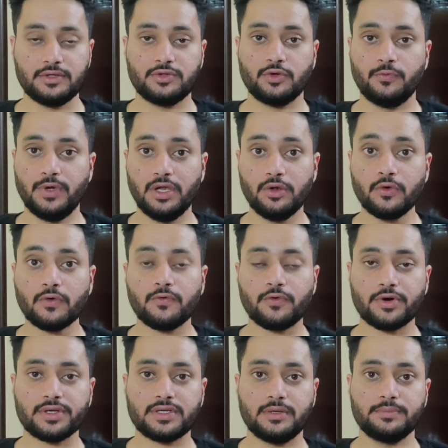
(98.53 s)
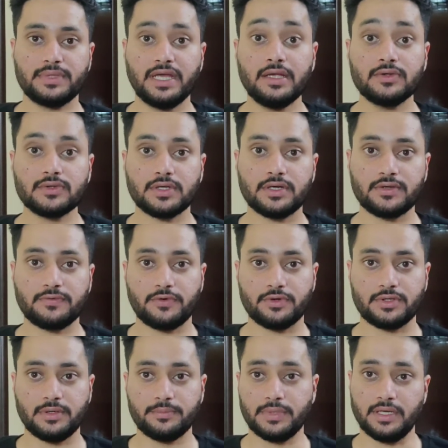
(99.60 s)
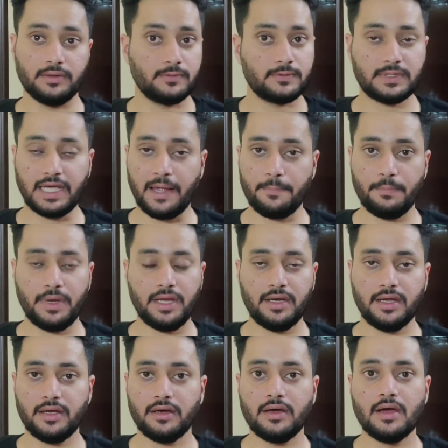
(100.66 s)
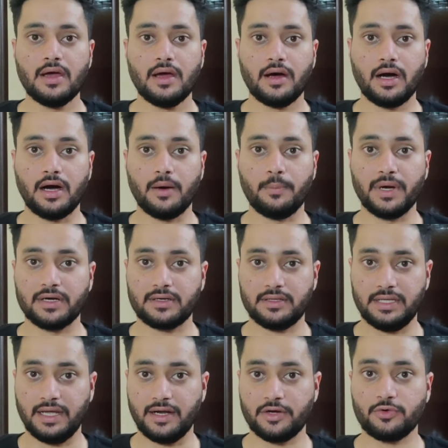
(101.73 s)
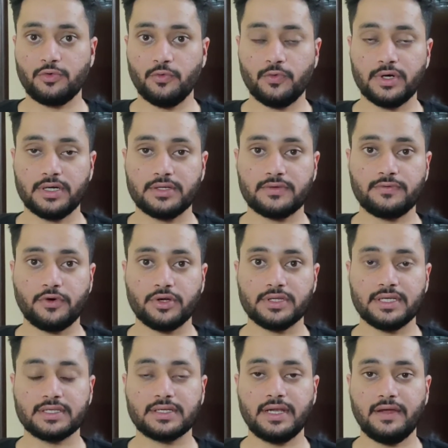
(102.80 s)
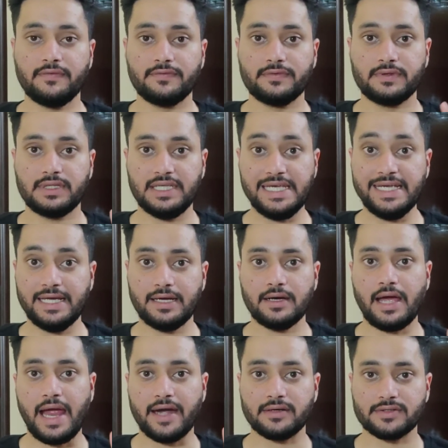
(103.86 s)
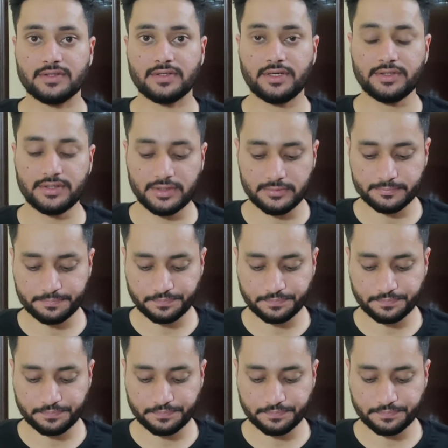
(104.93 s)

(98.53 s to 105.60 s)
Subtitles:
So we look for something, search for something. Same meaning, but there are two words for this glyph: seek and search.